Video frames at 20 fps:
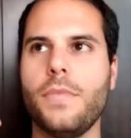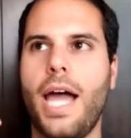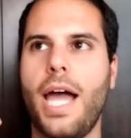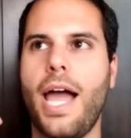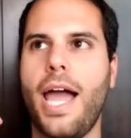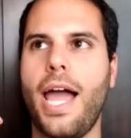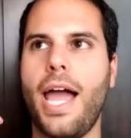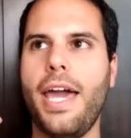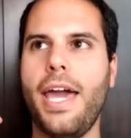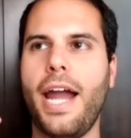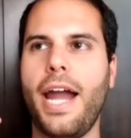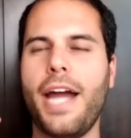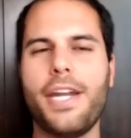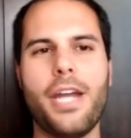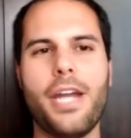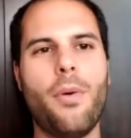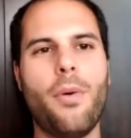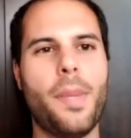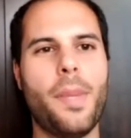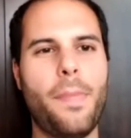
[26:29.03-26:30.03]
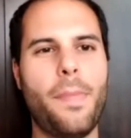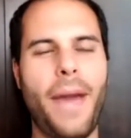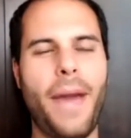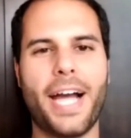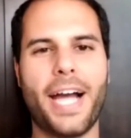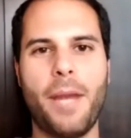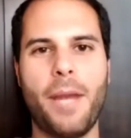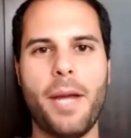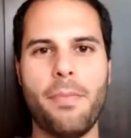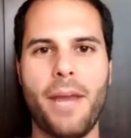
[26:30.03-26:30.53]
And I know in the
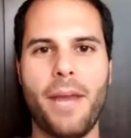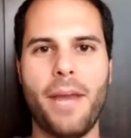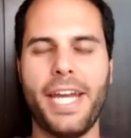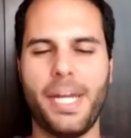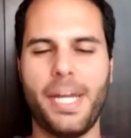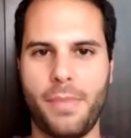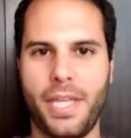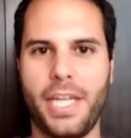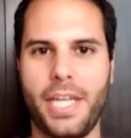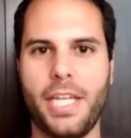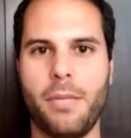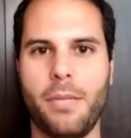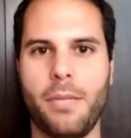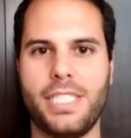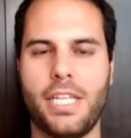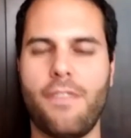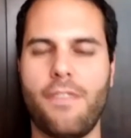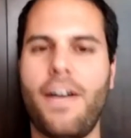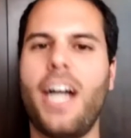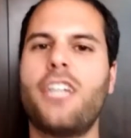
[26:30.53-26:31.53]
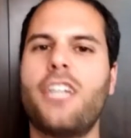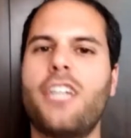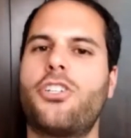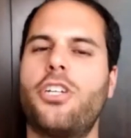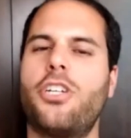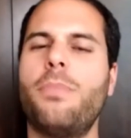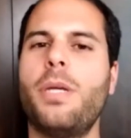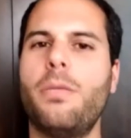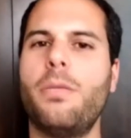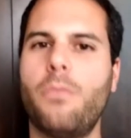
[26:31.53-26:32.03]
back of my mind, I'm thinking to myself, I
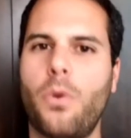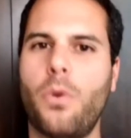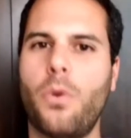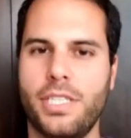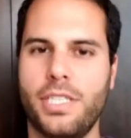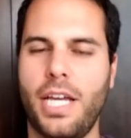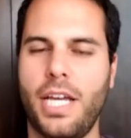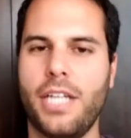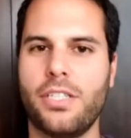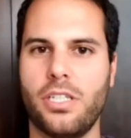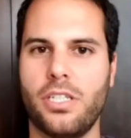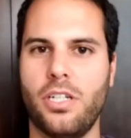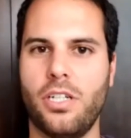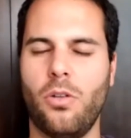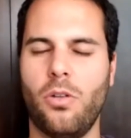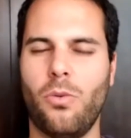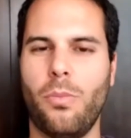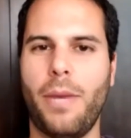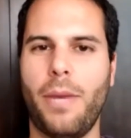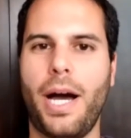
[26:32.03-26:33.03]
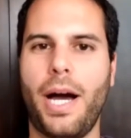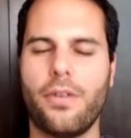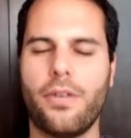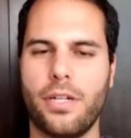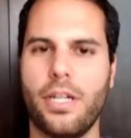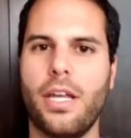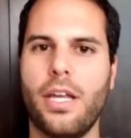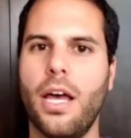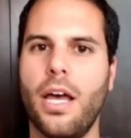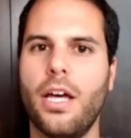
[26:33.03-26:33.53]
should be more intentional about
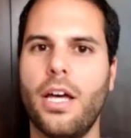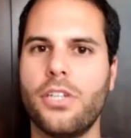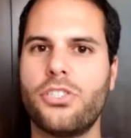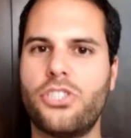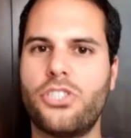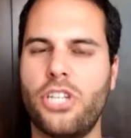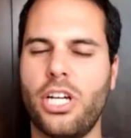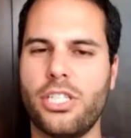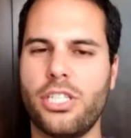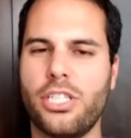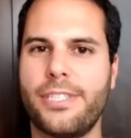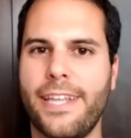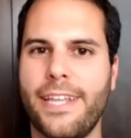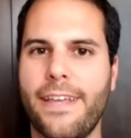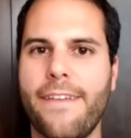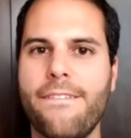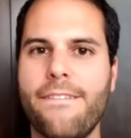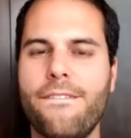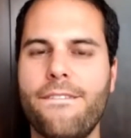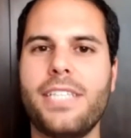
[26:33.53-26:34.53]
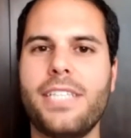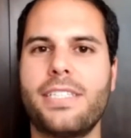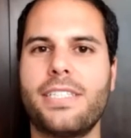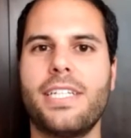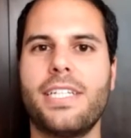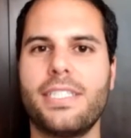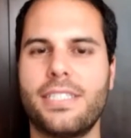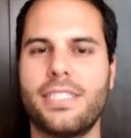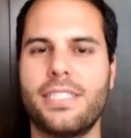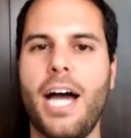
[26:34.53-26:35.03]
just
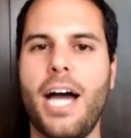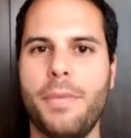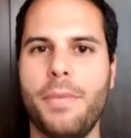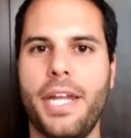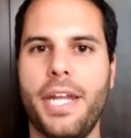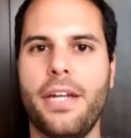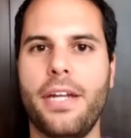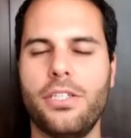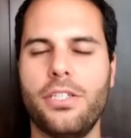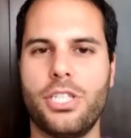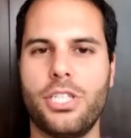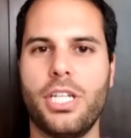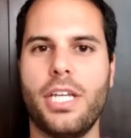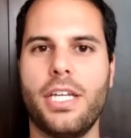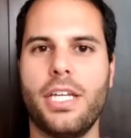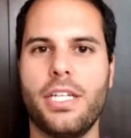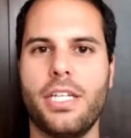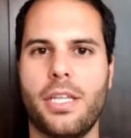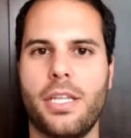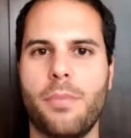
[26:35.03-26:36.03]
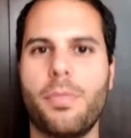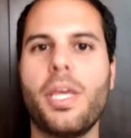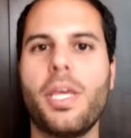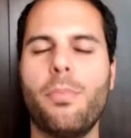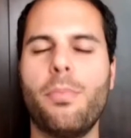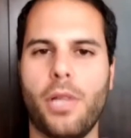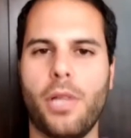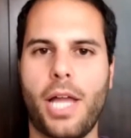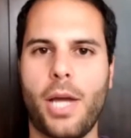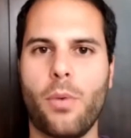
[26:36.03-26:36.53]
investing time and energy into the
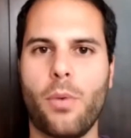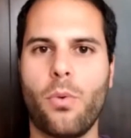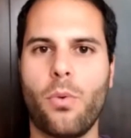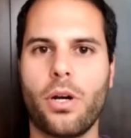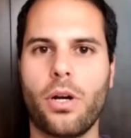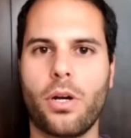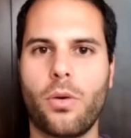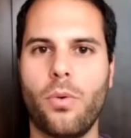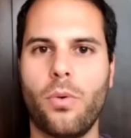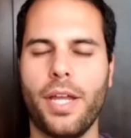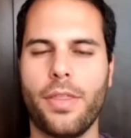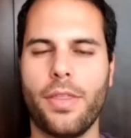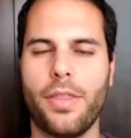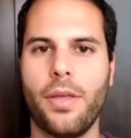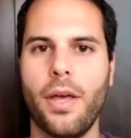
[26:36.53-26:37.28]
people I work with.